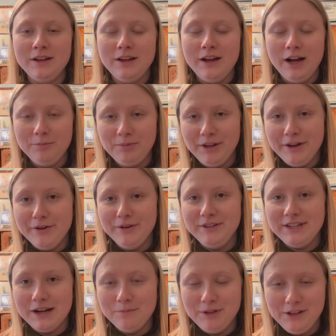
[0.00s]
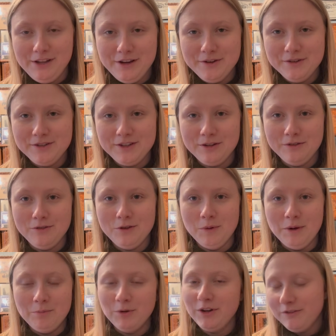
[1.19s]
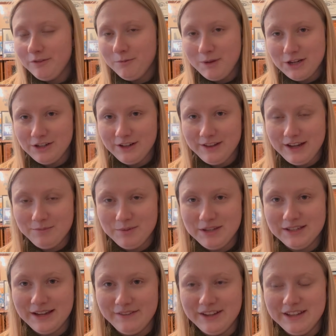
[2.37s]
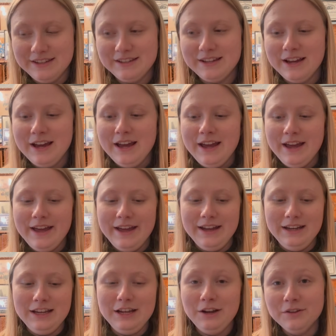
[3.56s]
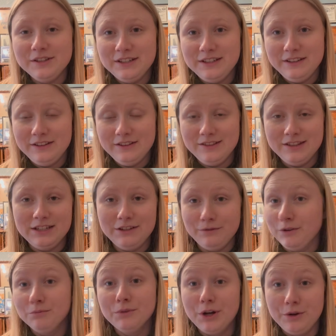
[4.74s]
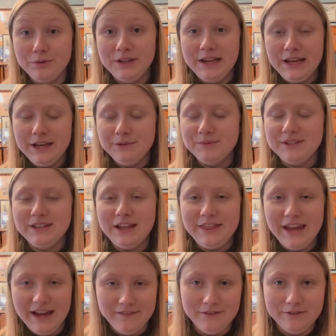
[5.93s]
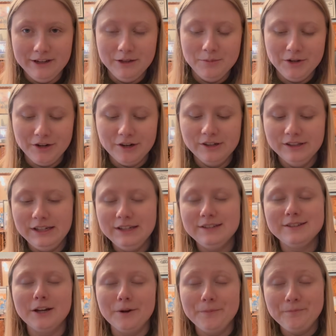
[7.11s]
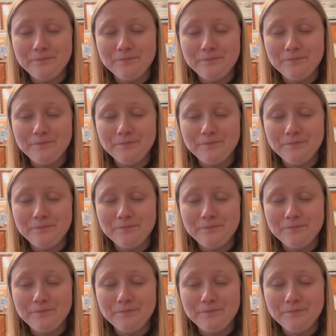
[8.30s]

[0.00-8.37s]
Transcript: upload down below, so if you want more information on the FP7s, and he goes into the different road names that they have available currently, so